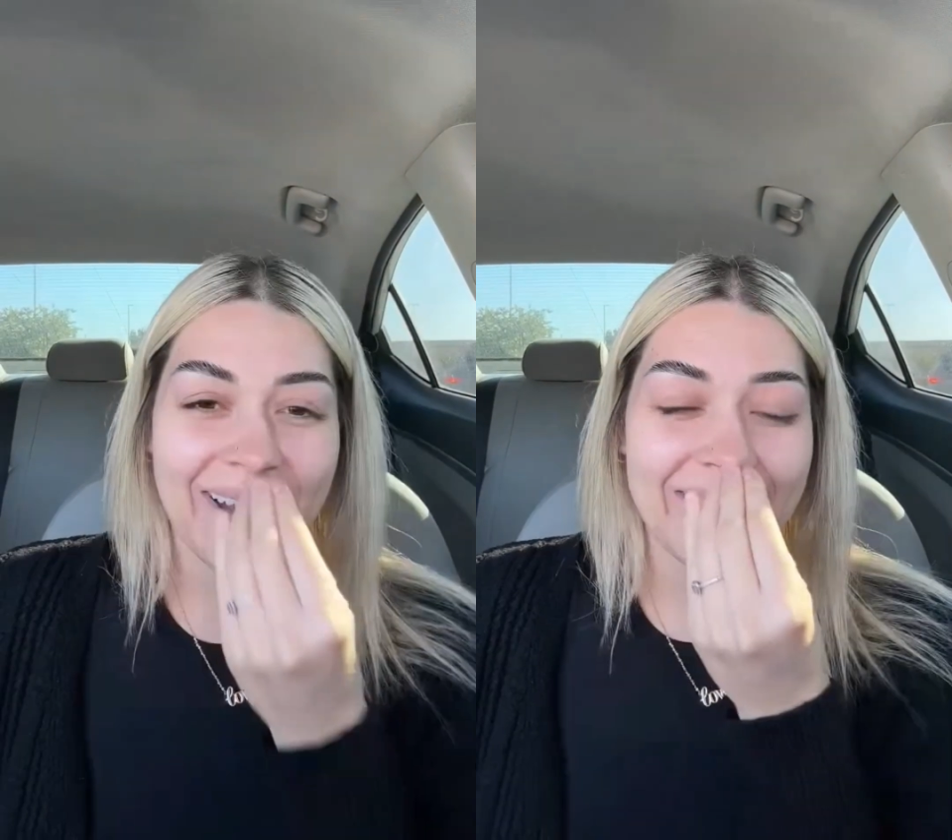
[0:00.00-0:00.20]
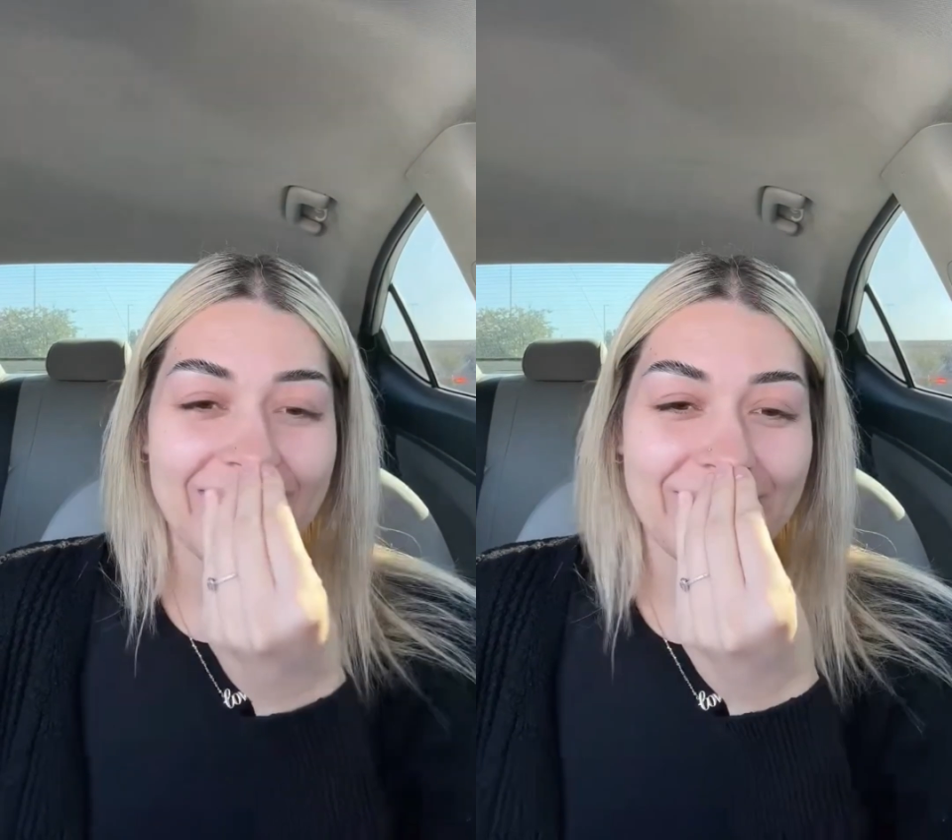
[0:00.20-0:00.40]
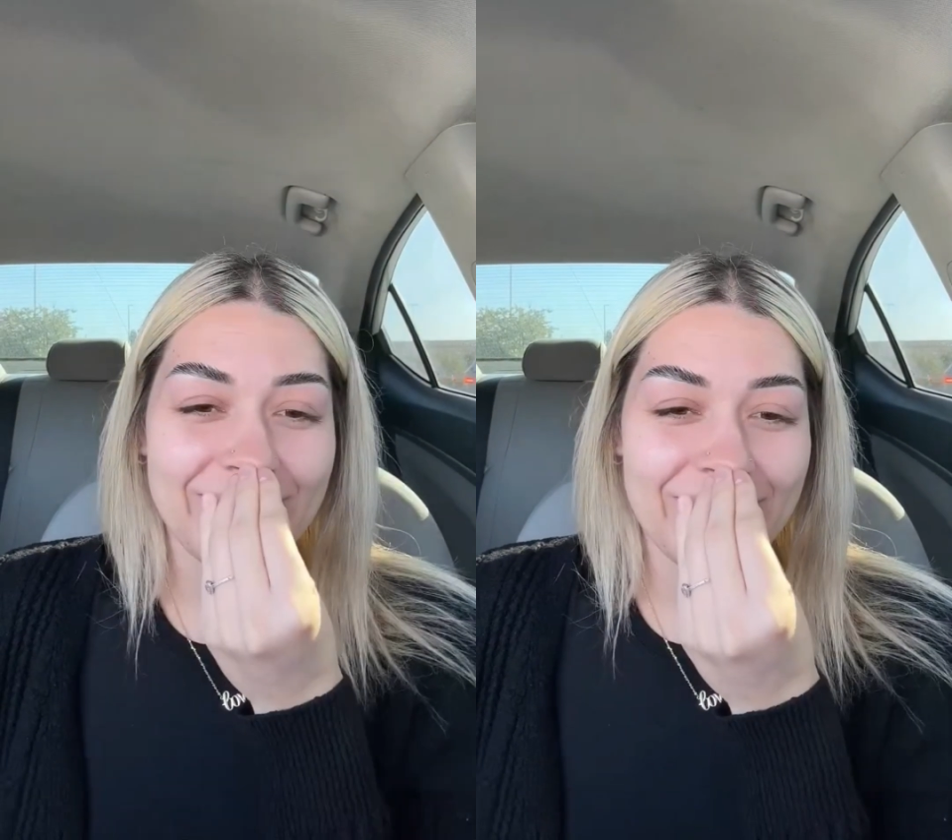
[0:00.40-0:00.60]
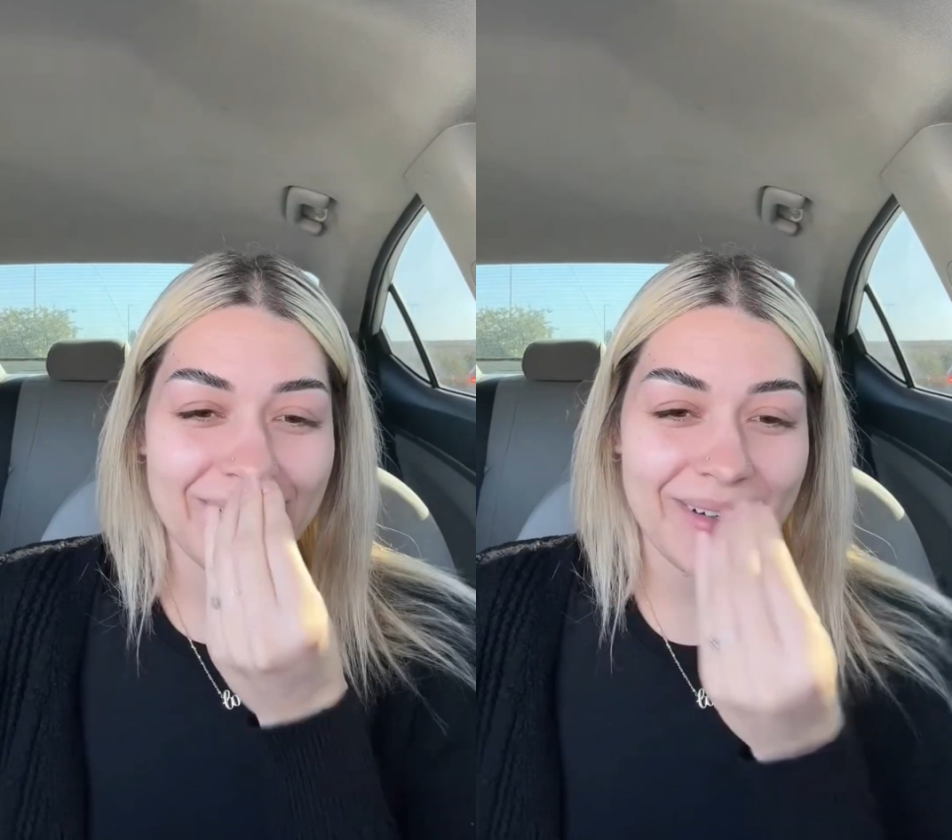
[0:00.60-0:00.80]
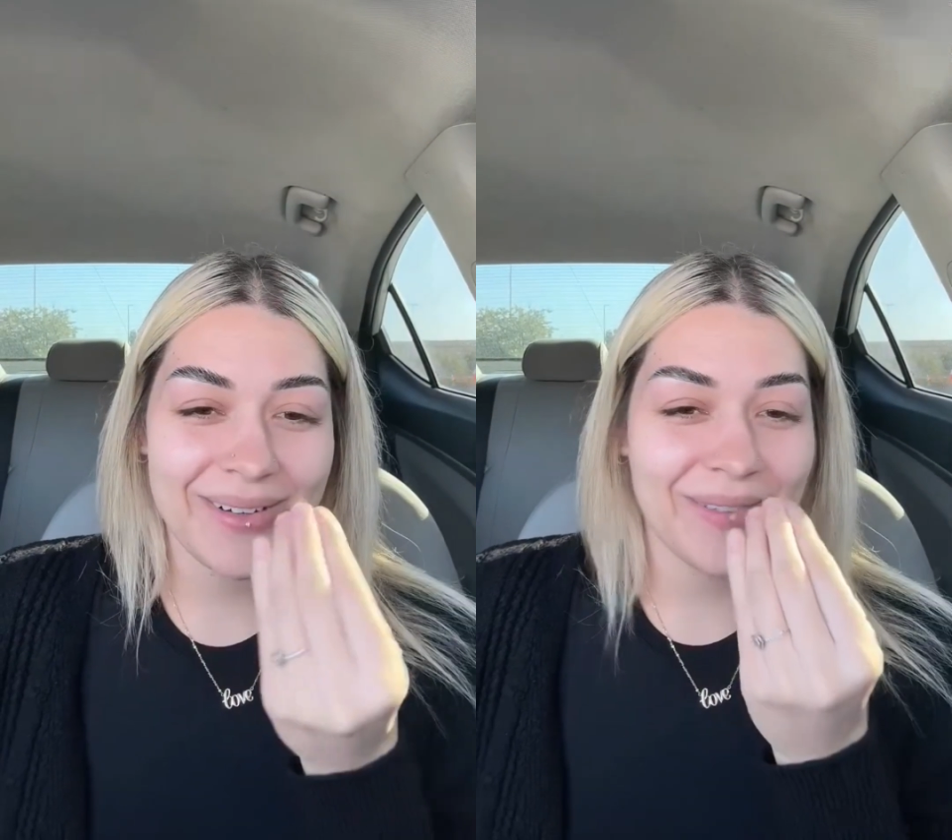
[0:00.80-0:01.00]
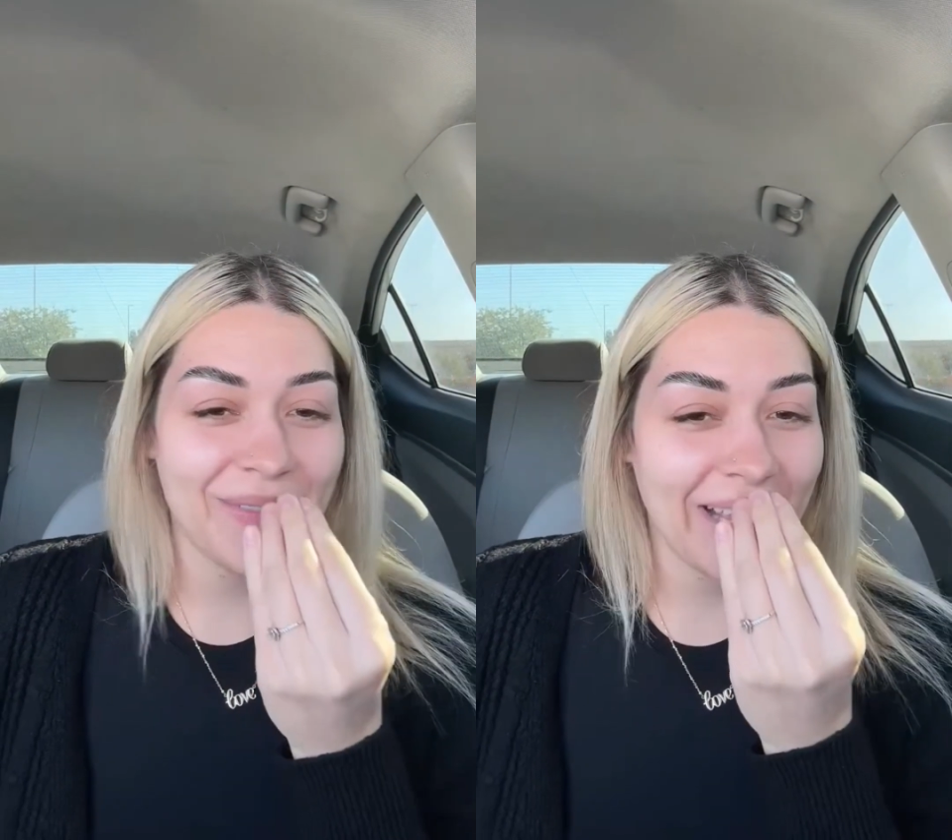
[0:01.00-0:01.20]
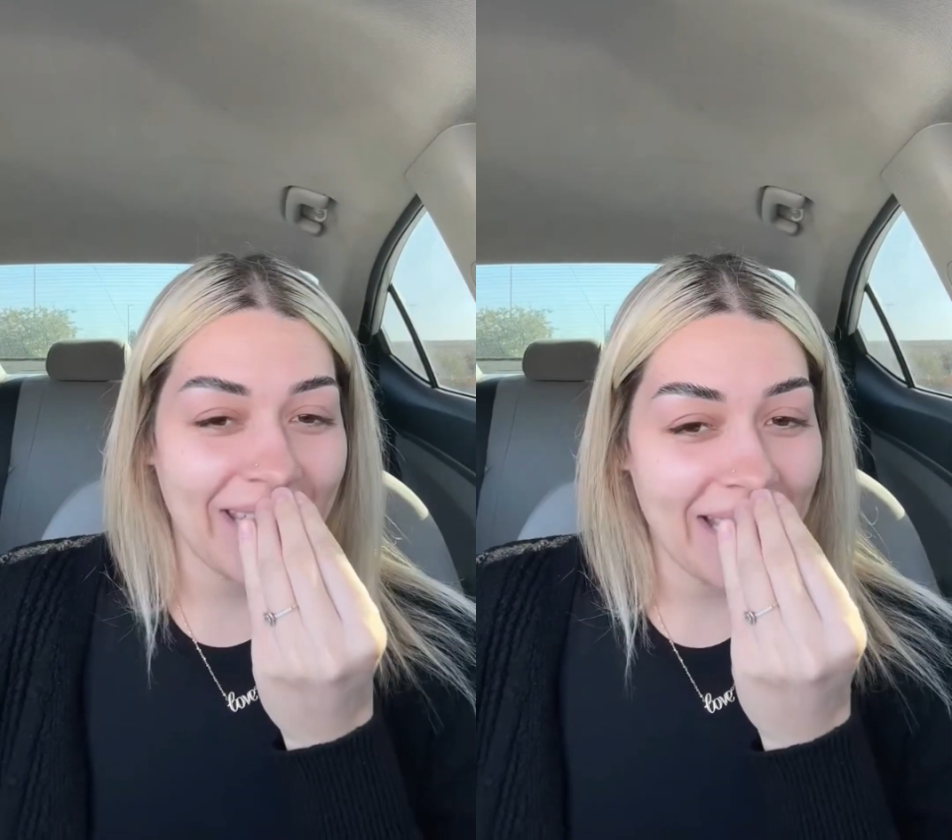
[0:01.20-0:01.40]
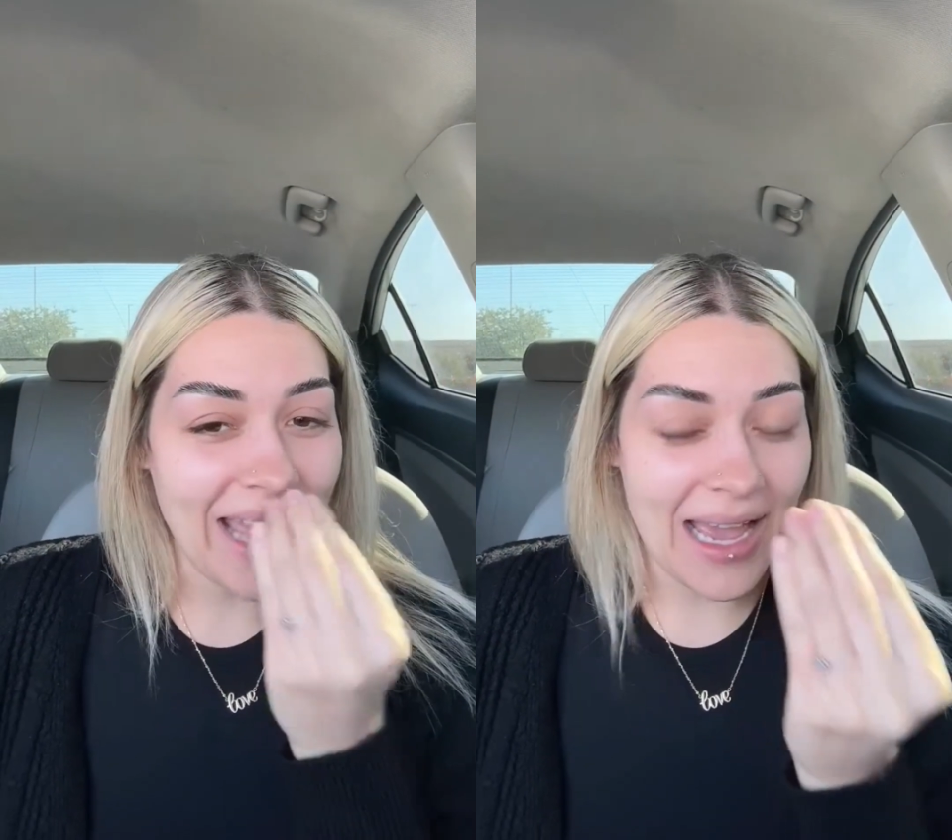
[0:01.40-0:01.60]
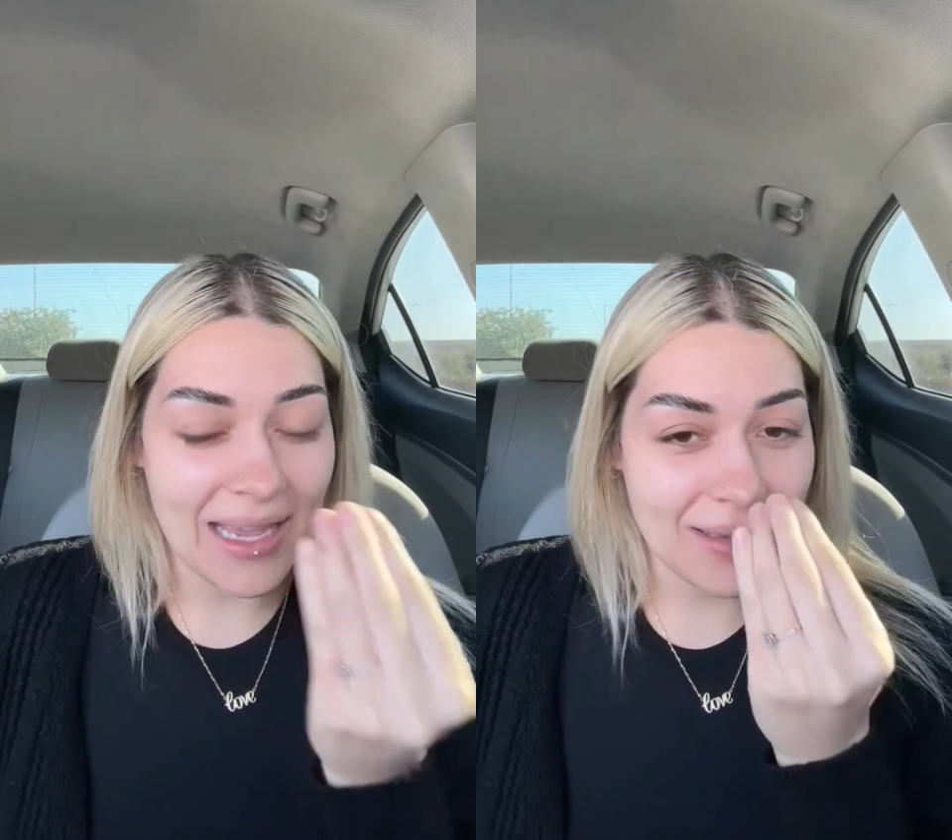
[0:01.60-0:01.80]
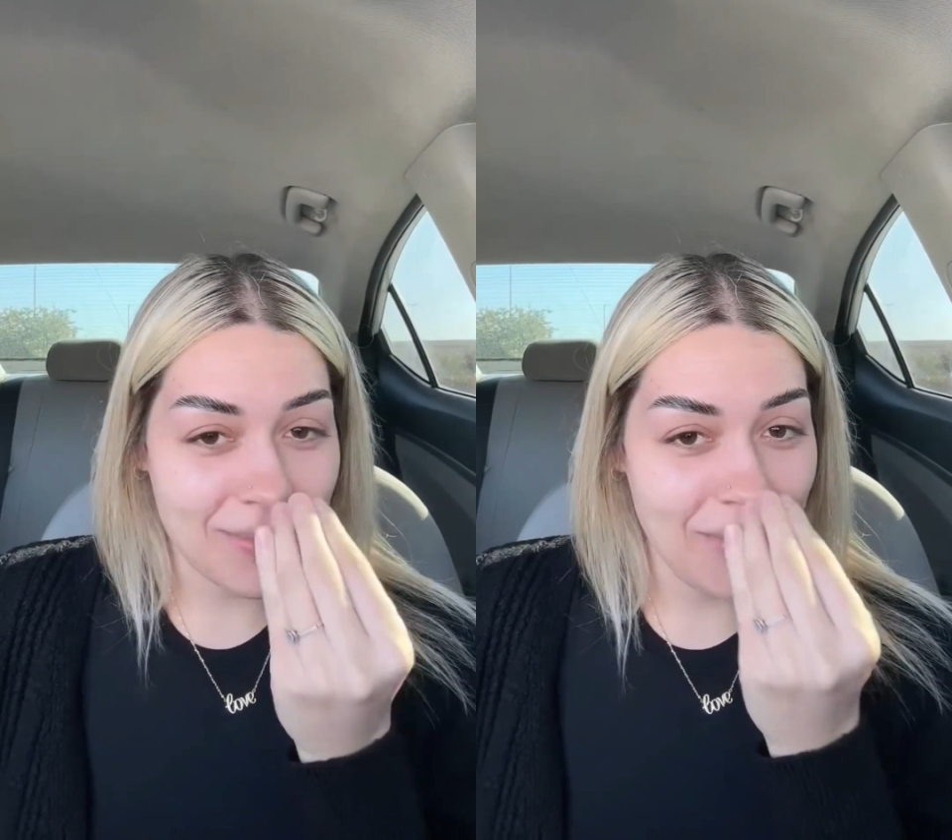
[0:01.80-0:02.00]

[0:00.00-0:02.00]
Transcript: God, this girl fucking has